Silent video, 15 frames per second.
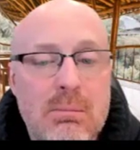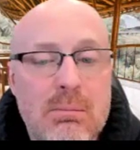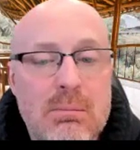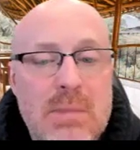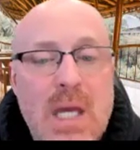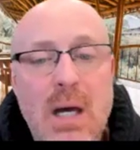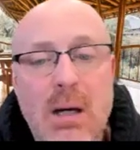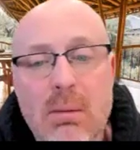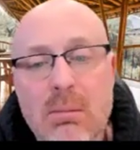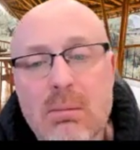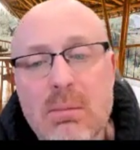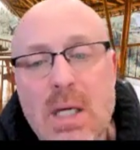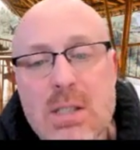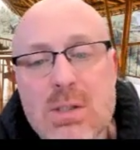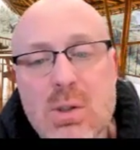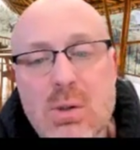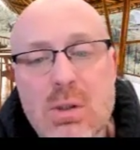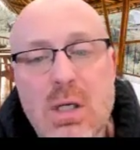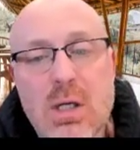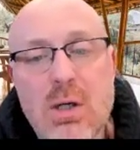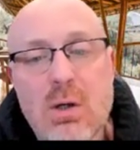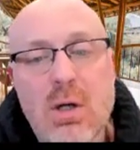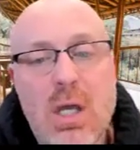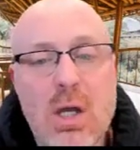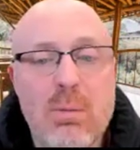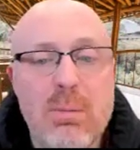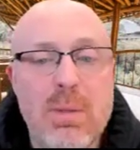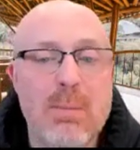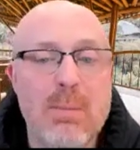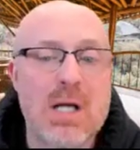Yeah. So
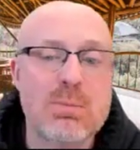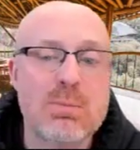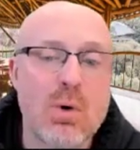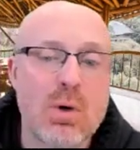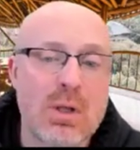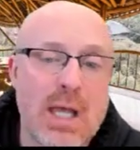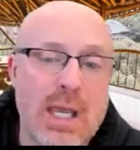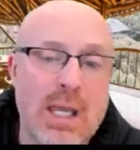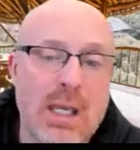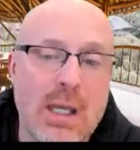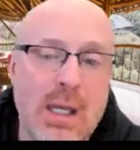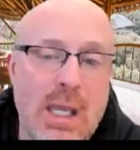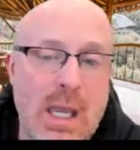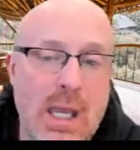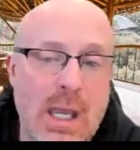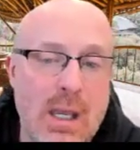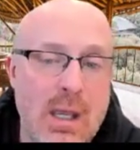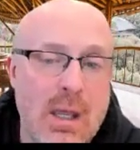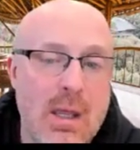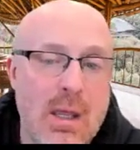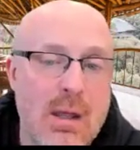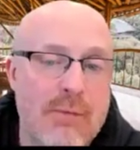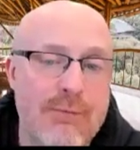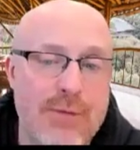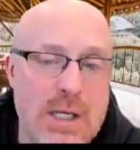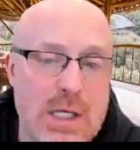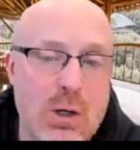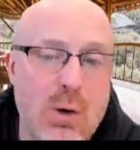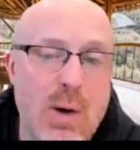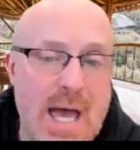it'll be much more like a
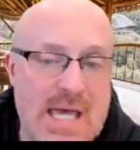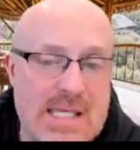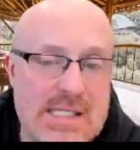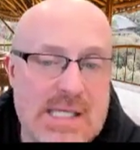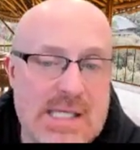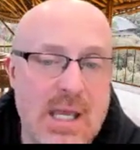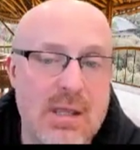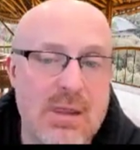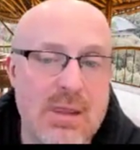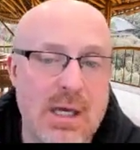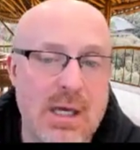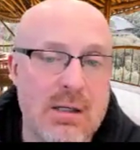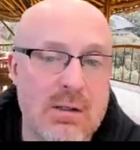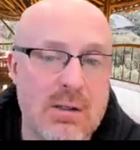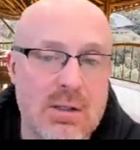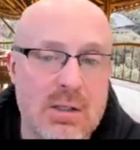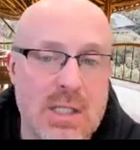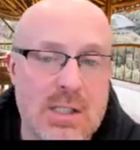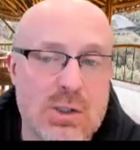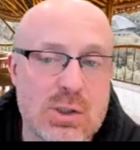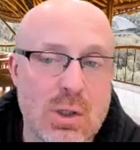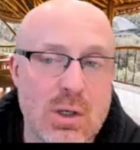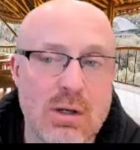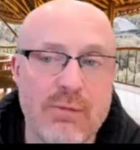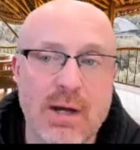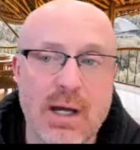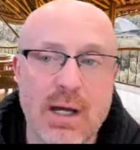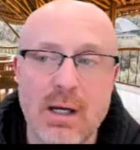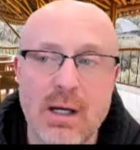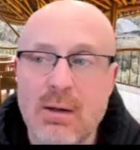video essay than sort of
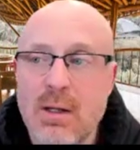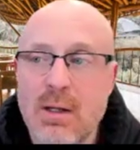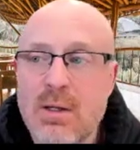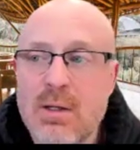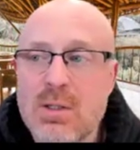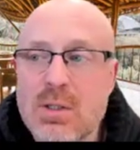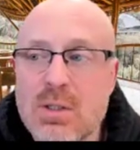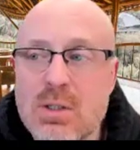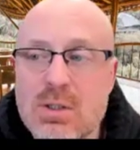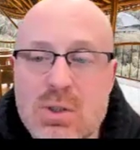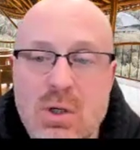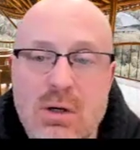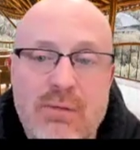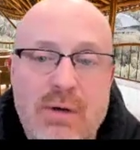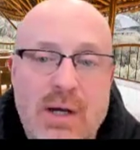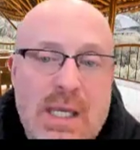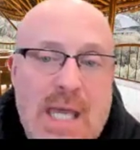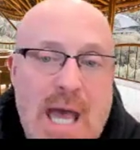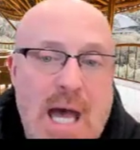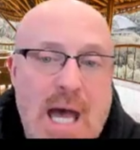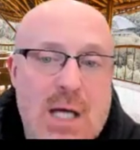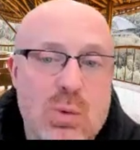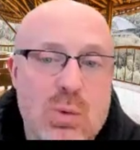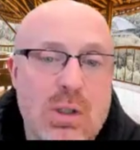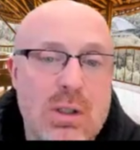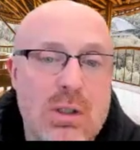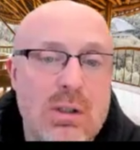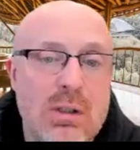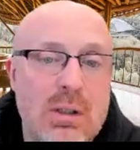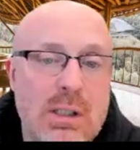a
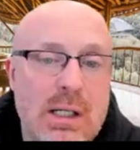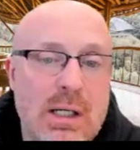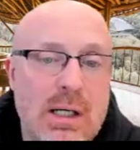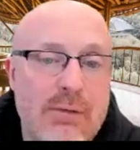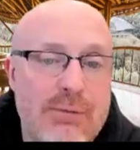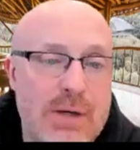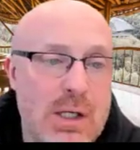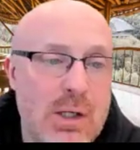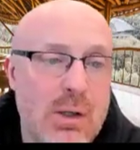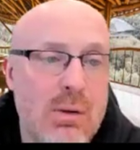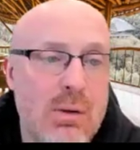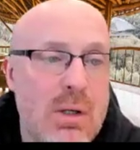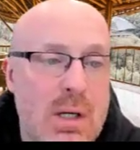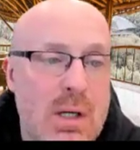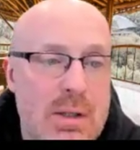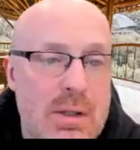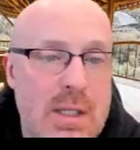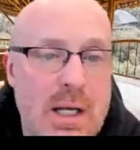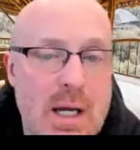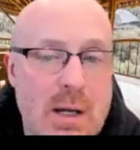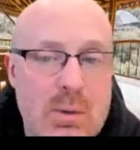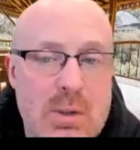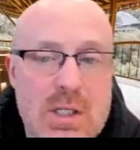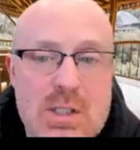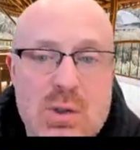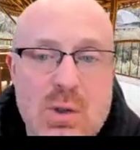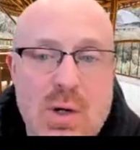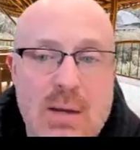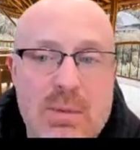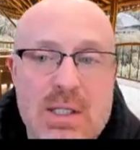casual video that I would
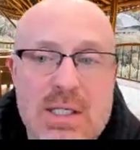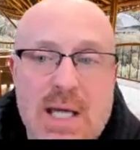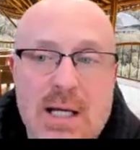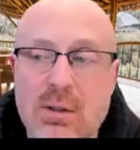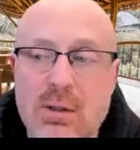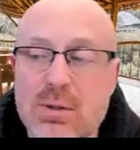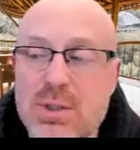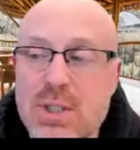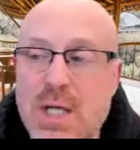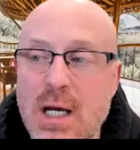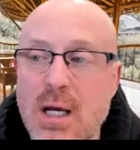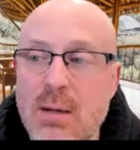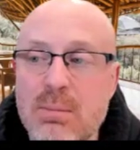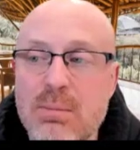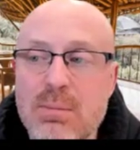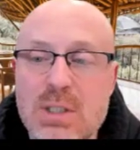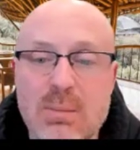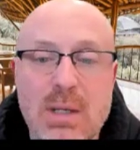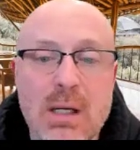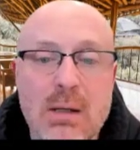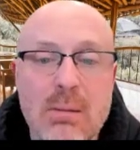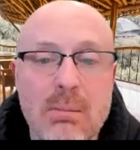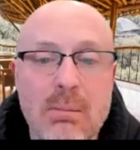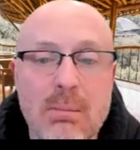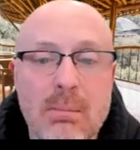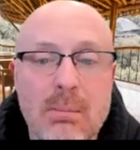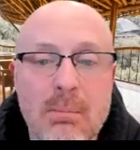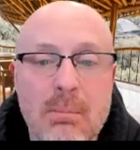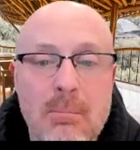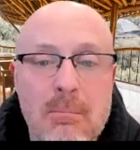describe the technical checkup to be.
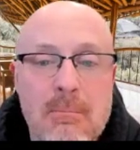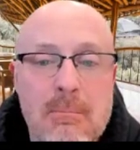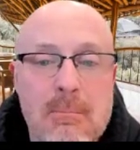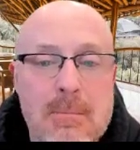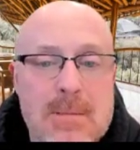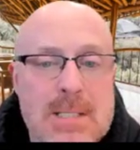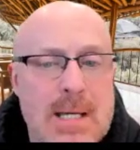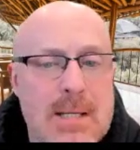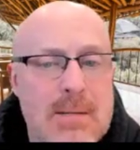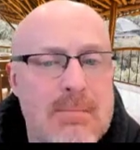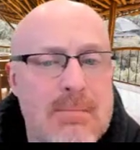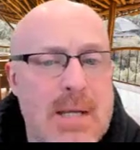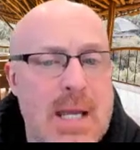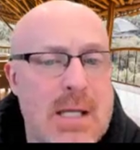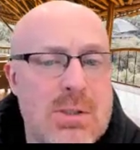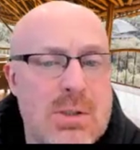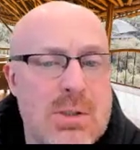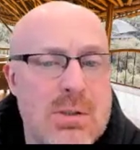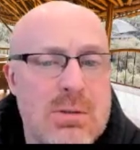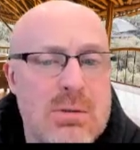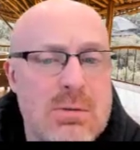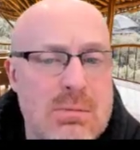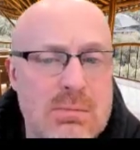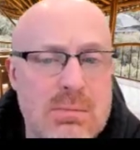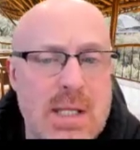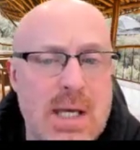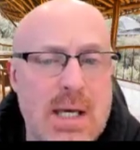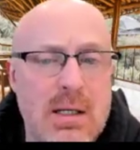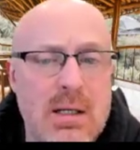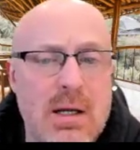Does that answer
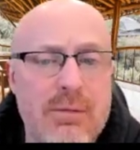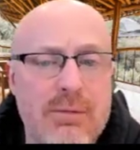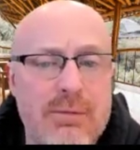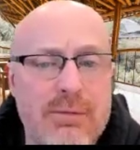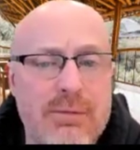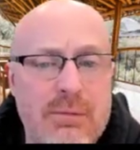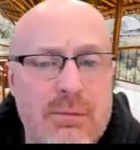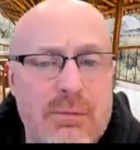that enough?